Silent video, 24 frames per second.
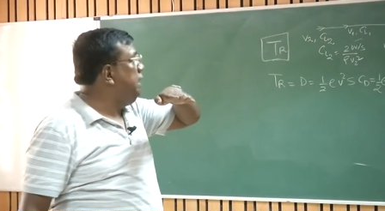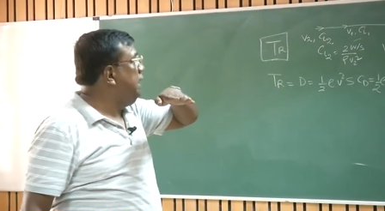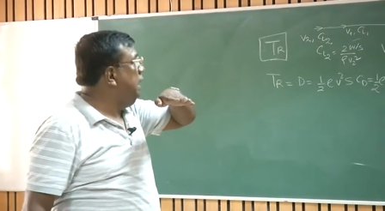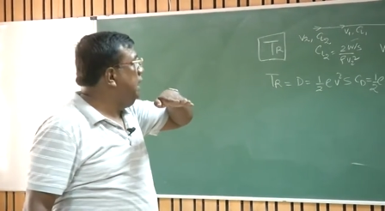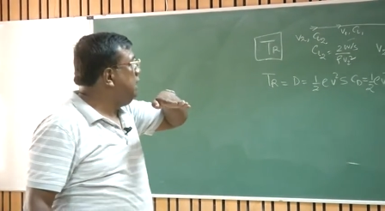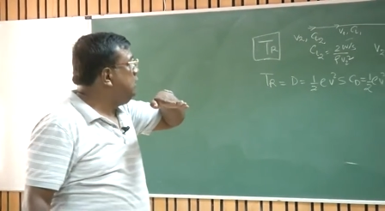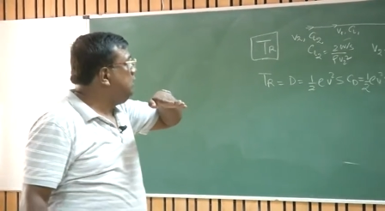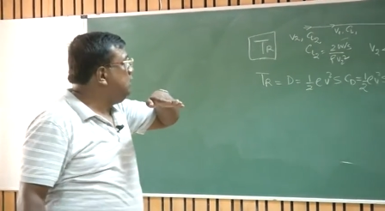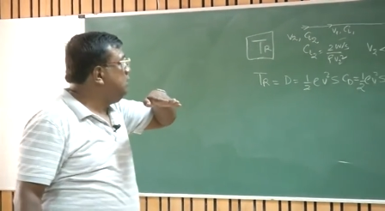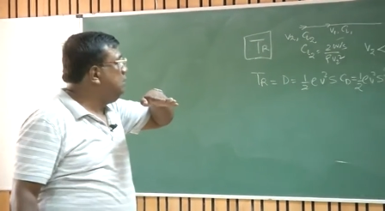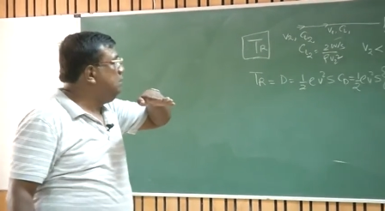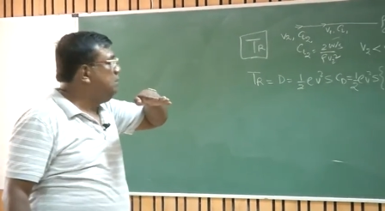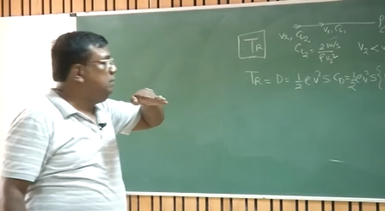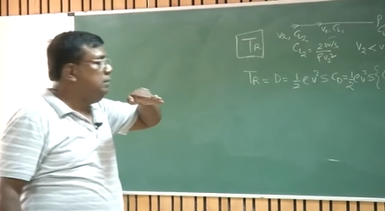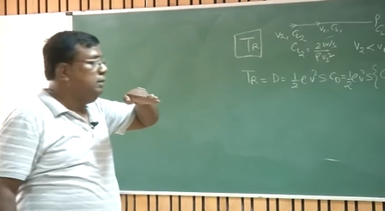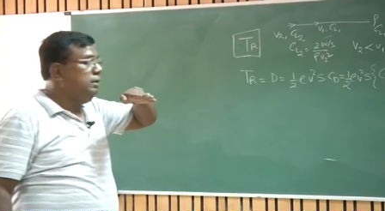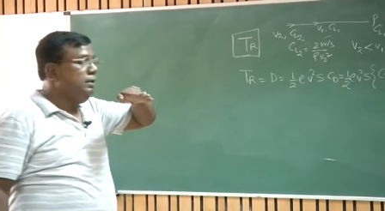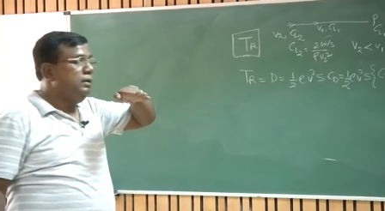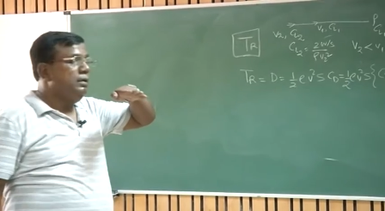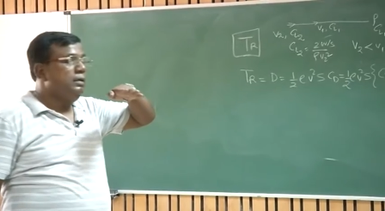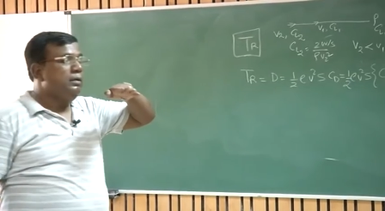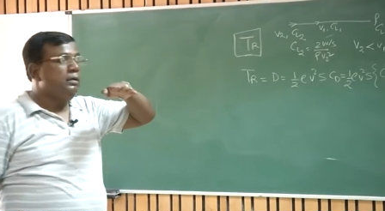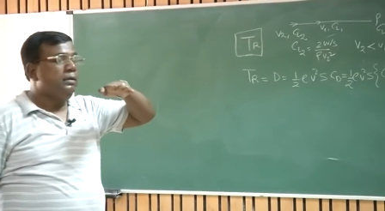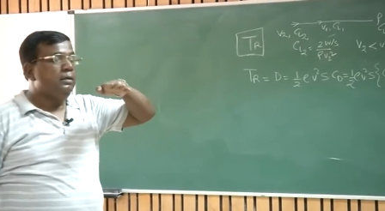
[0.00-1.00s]
at
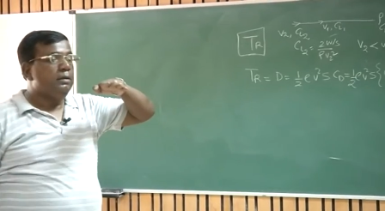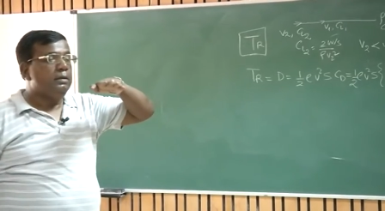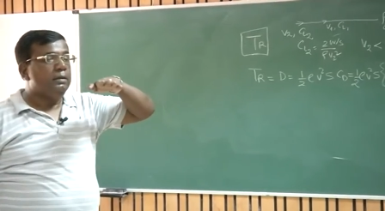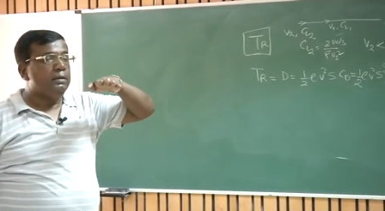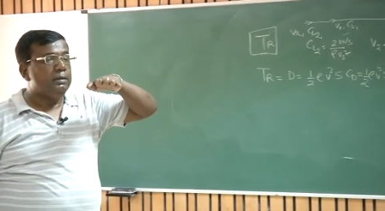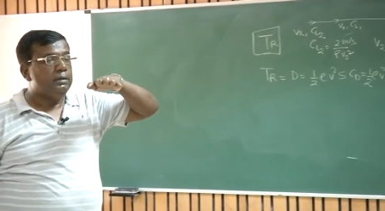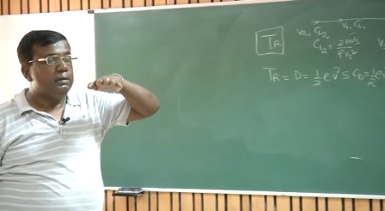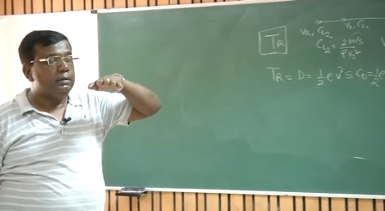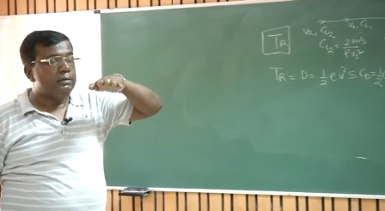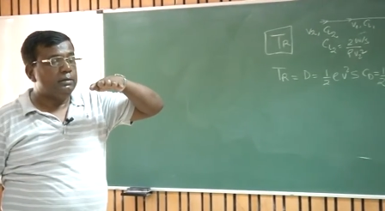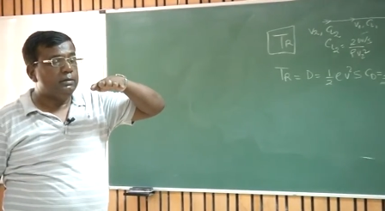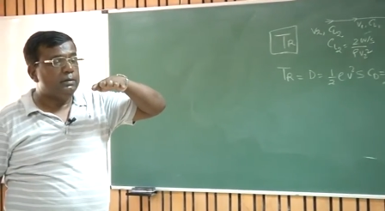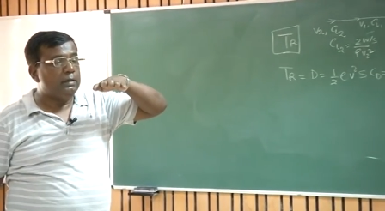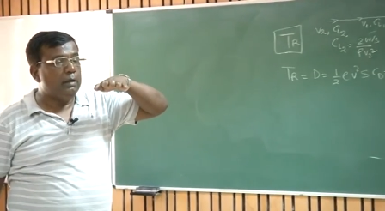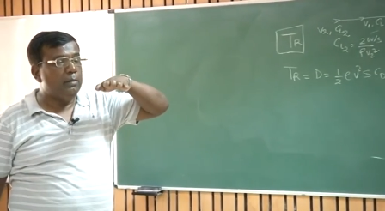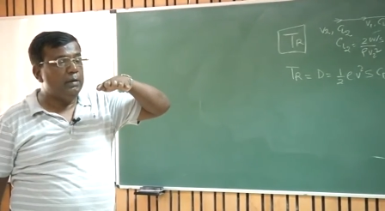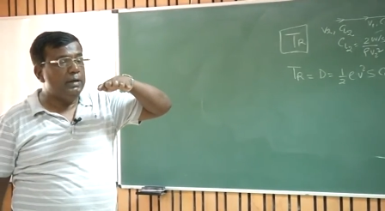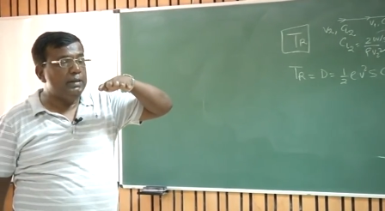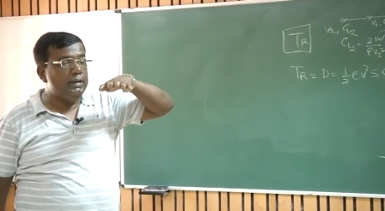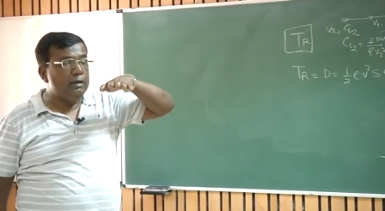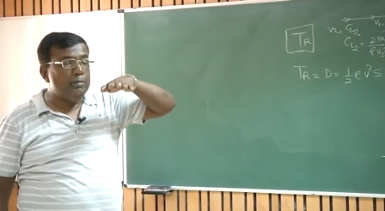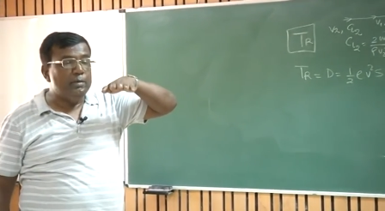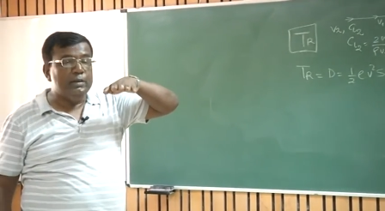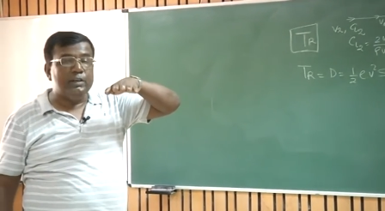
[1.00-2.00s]

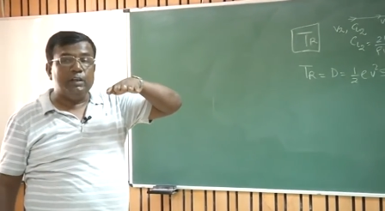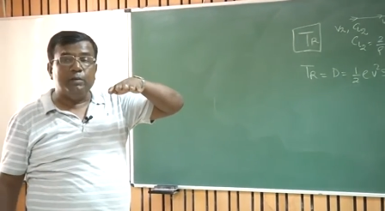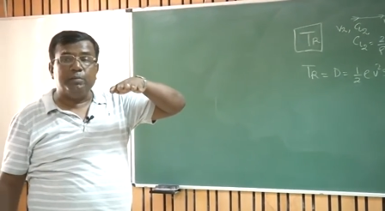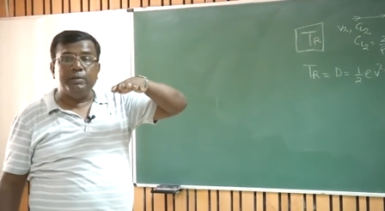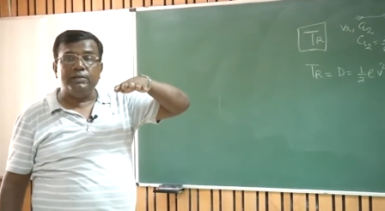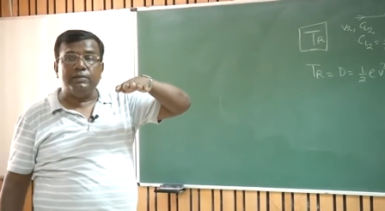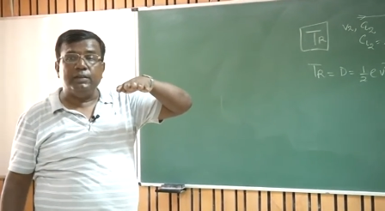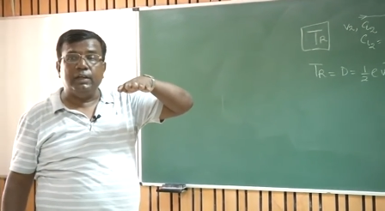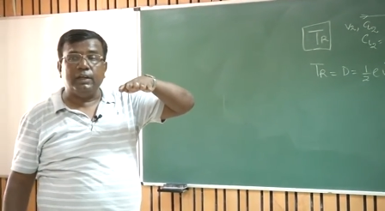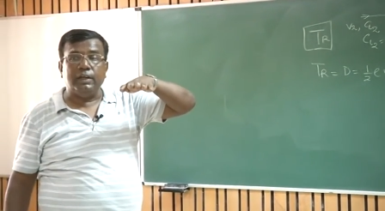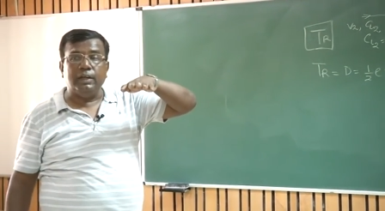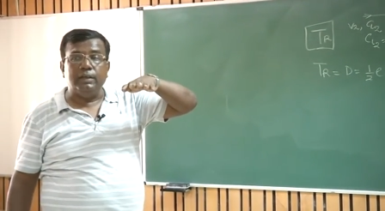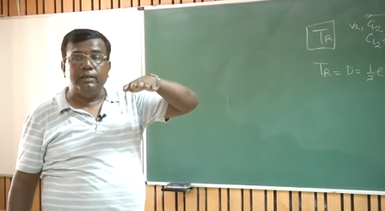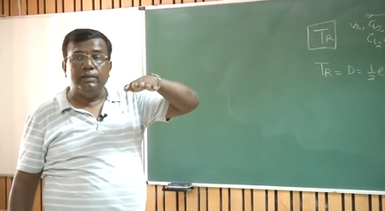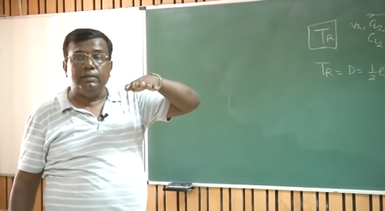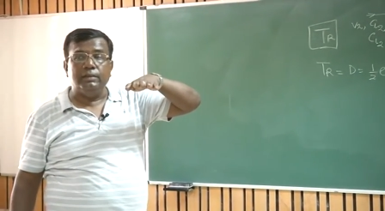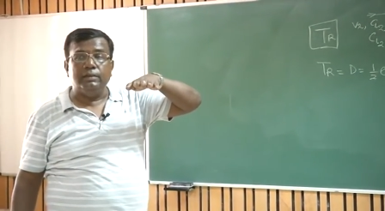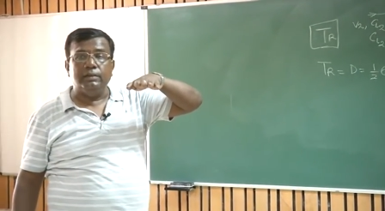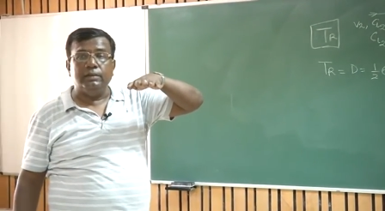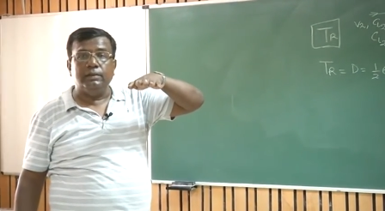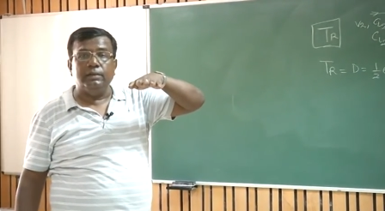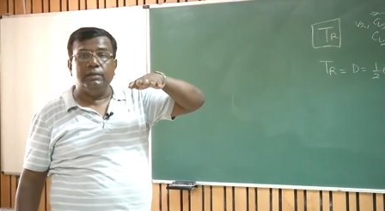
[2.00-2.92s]
70 meter per second,